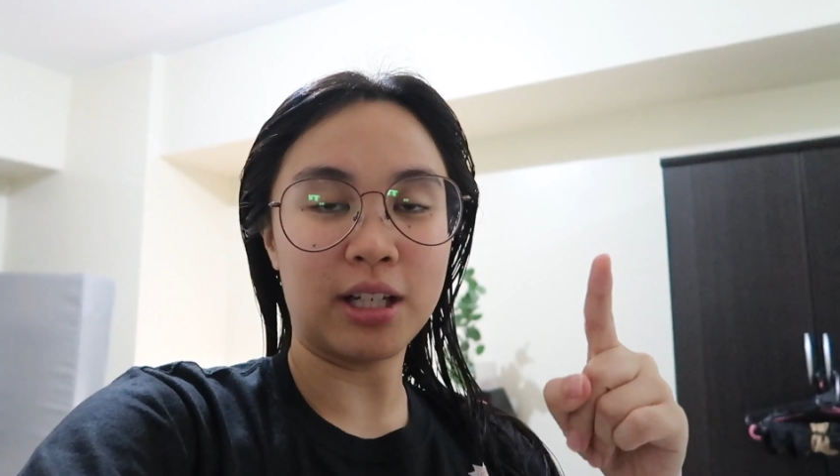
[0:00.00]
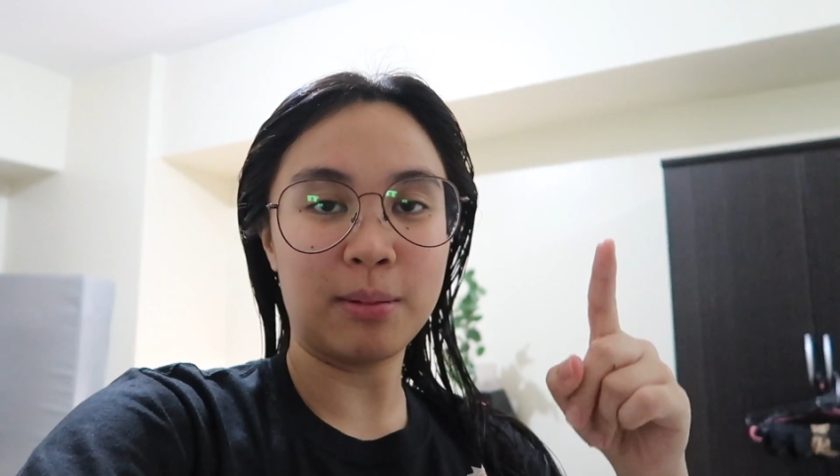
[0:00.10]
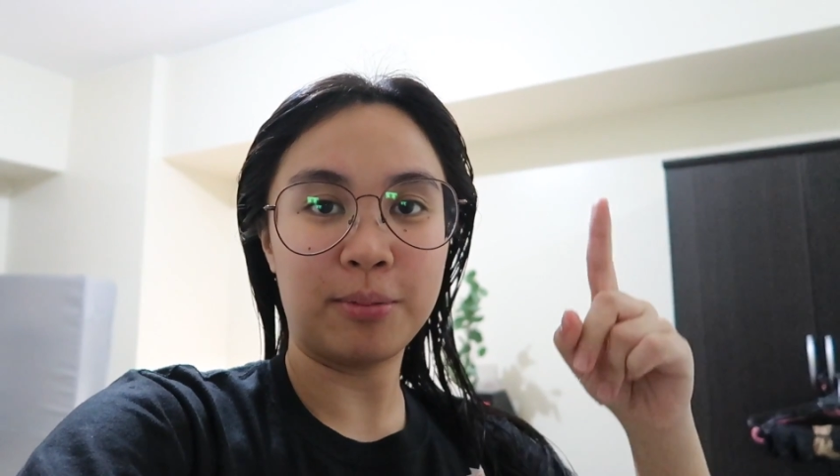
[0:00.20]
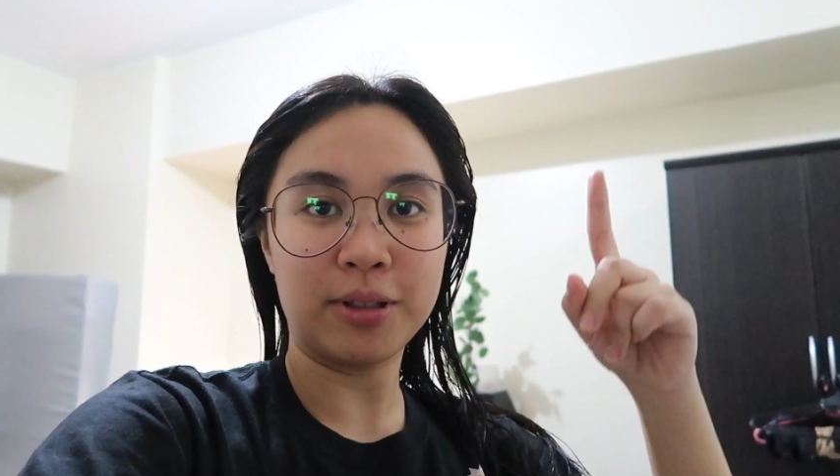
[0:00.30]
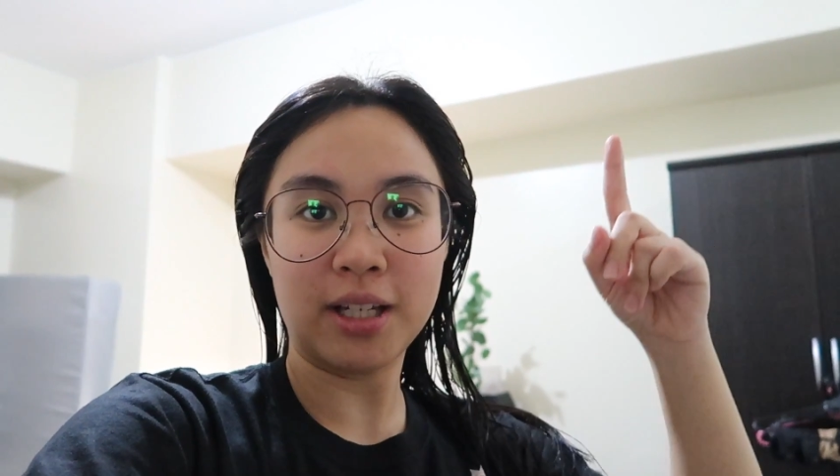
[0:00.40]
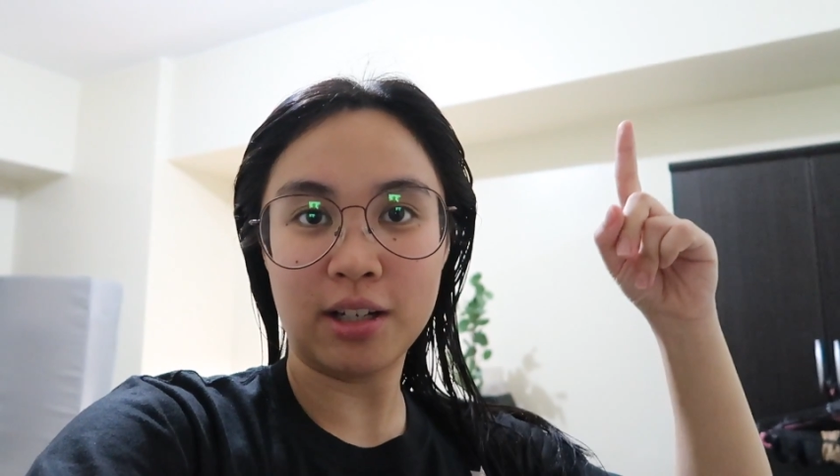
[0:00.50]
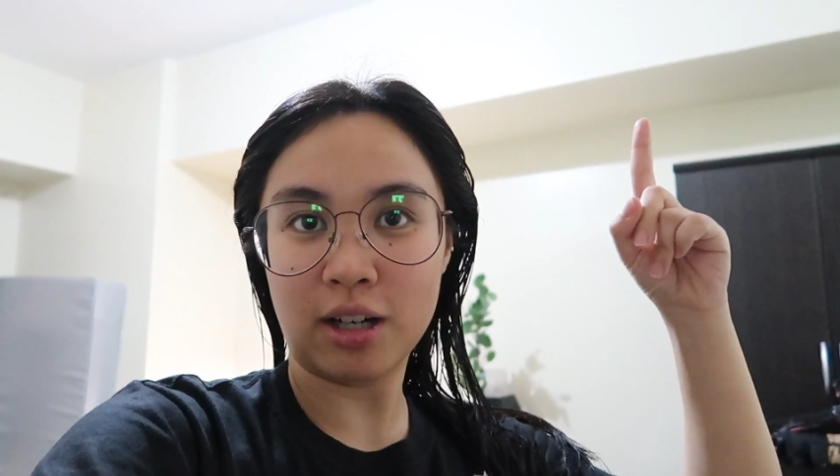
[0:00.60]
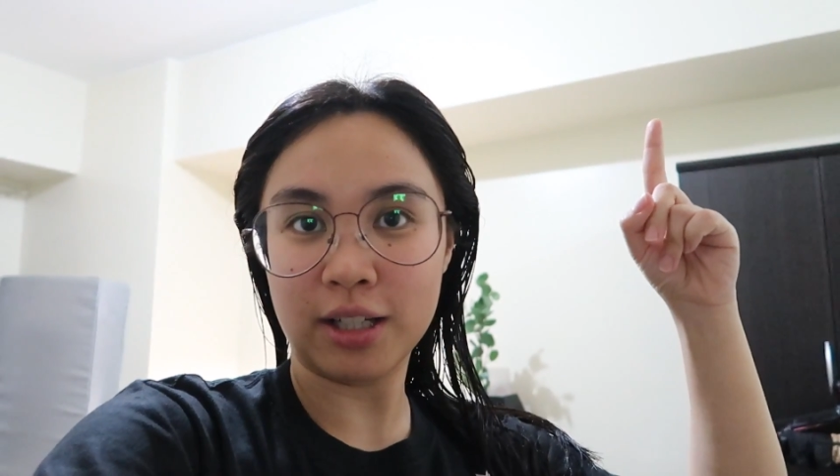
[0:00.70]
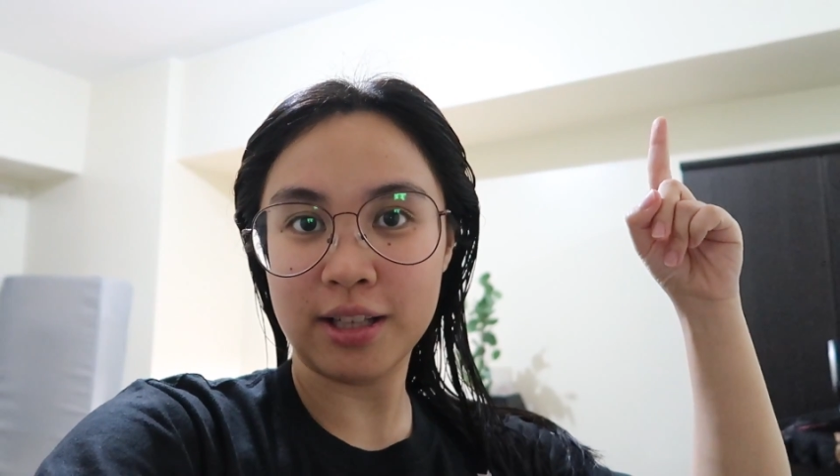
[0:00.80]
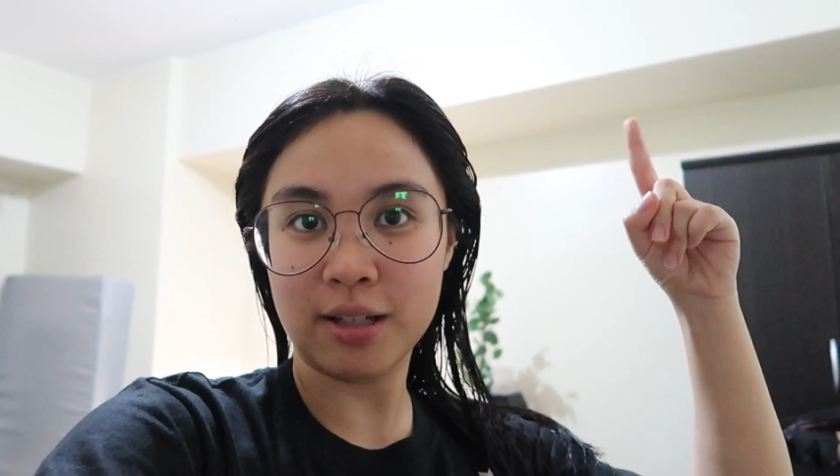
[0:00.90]
I put a
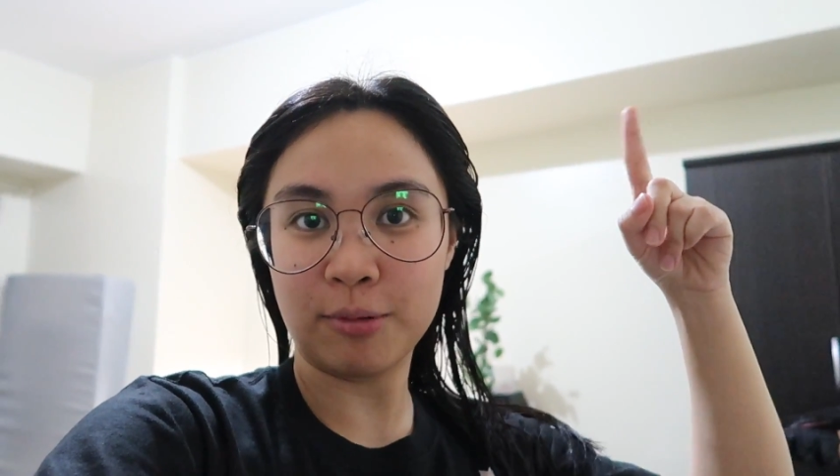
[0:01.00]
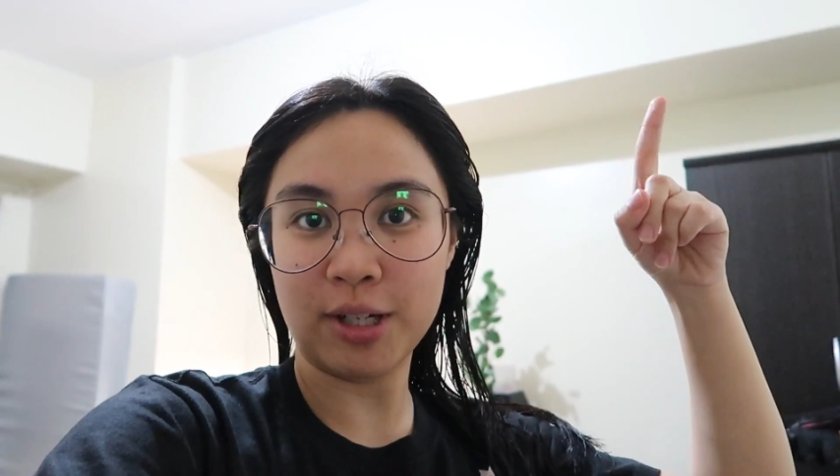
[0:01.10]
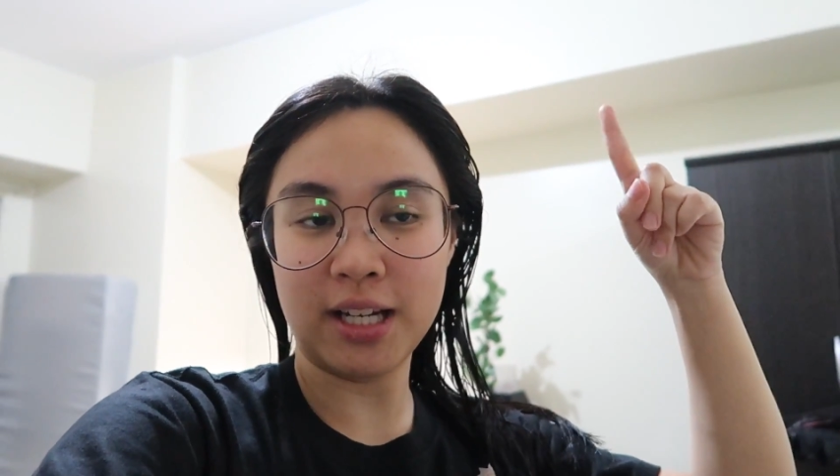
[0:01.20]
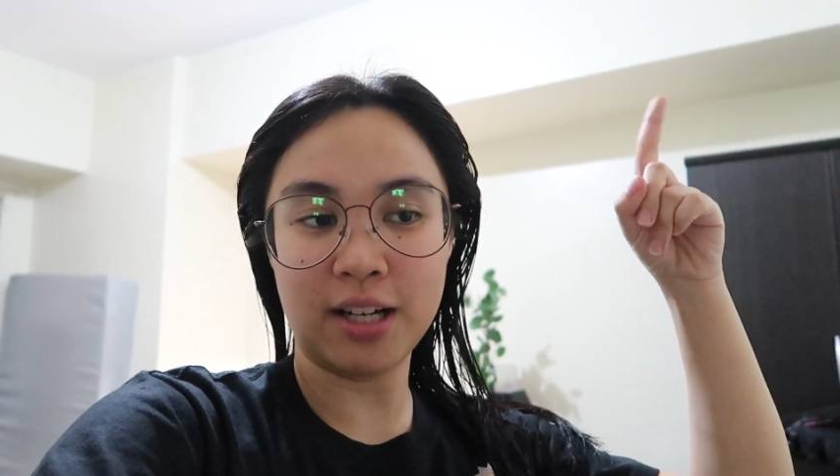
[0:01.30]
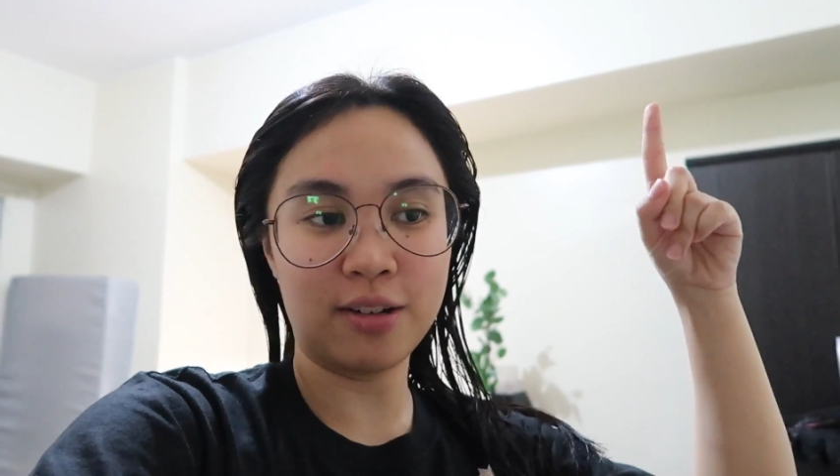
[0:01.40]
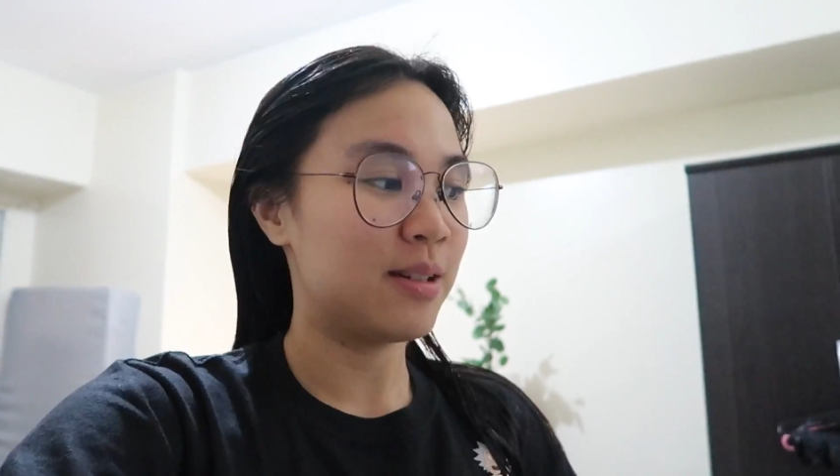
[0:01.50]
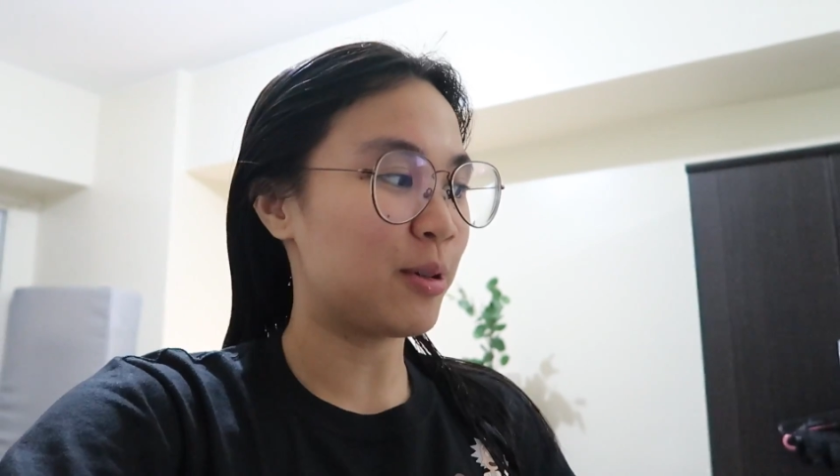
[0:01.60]
card somewhere here.